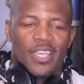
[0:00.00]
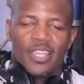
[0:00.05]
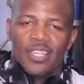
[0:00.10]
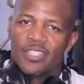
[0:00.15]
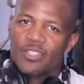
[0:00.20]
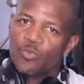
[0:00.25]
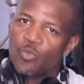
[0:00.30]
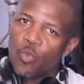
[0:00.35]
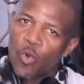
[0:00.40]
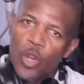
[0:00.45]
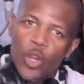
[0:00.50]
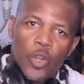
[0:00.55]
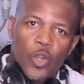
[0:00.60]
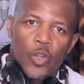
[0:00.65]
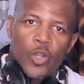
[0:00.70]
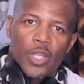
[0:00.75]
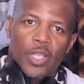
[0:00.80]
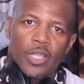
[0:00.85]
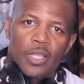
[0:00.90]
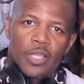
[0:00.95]
It's
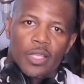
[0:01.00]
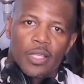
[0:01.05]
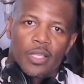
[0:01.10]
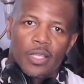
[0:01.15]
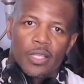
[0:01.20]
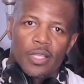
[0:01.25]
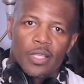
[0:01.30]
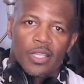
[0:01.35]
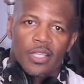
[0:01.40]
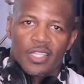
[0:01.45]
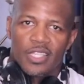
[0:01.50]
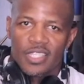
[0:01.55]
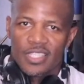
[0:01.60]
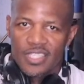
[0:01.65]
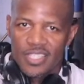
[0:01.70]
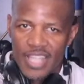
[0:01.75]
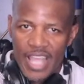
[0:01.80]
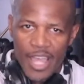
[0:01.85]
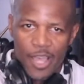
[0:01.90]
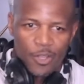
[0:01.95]
word, it's
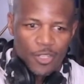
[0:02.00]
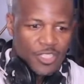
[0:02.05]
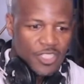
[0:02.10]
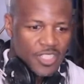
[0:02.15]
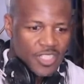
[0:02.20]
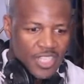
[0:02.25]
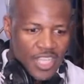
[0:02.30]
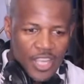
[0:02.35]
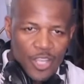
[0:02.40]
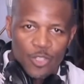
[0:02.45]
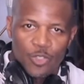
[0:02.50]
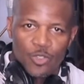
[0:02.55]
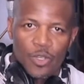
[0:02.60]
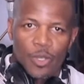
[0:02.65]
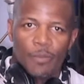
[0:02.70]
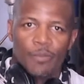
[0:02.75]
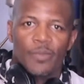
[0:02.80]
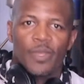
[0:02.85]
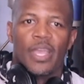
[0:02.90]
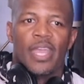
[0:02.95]
sound, snare drum.
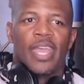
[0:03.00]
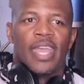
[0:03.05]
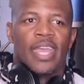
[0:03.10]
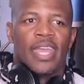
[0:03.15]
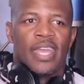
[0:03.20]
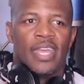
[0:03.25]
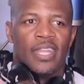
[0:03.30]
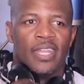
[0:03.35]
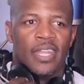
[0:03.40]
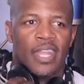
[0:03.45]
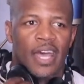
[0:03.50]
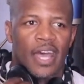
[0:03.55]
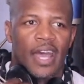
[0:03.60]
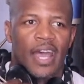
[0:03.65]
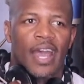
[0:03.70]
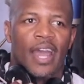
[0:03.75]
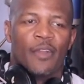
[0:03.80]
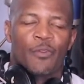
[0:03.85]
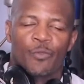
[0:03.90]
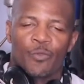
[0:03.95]
And
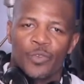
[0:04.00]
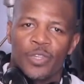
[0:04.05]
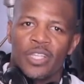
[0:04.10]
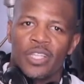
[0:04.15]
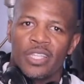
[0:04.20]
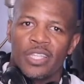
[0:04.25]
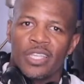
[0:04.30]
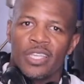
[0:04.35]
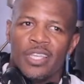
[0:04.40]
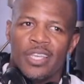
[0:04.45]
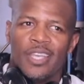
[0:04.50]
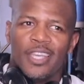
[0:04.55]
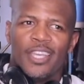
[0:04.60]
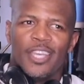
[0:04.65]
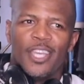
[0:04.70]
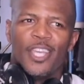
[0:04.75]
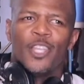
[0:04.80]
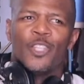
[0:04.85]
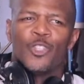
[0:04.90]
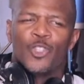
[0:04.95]
I really
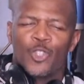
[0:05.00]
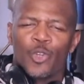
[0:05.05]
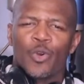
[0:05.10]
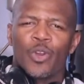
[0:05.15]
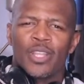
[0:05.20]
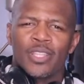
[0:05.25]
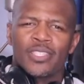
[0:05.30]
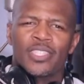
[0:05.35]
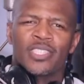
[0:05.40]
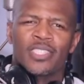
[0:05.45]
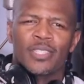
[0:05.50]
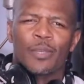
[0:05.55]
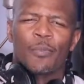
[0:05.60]
enjoyed just